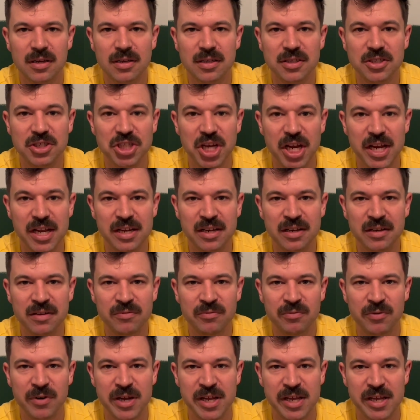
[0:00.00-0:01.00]

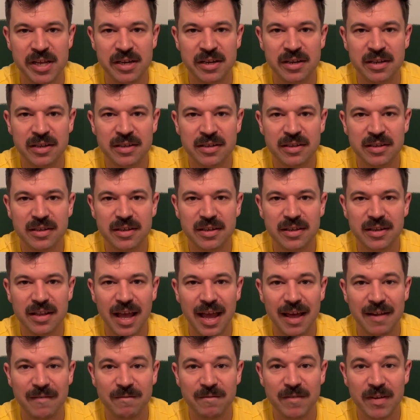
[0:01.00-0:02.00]
Jayden Reed
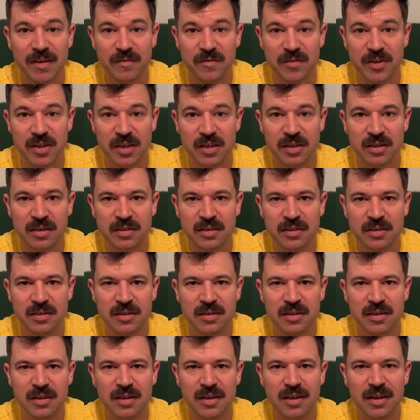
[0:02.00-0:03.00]
at 50,
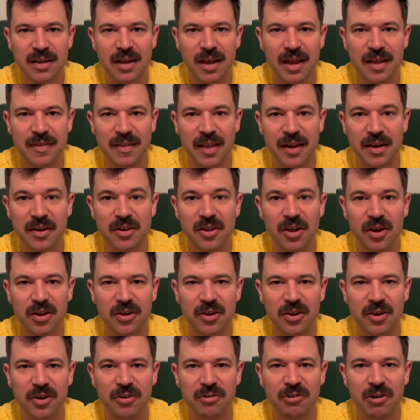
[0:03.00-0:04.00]
and then
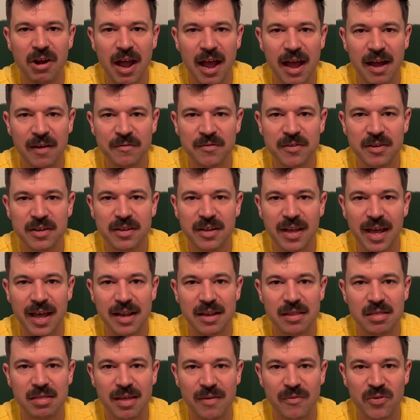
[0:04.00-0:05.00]
Tucker Kraft
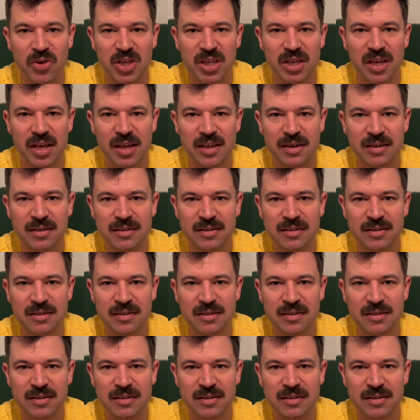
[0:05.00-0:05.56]
at 78,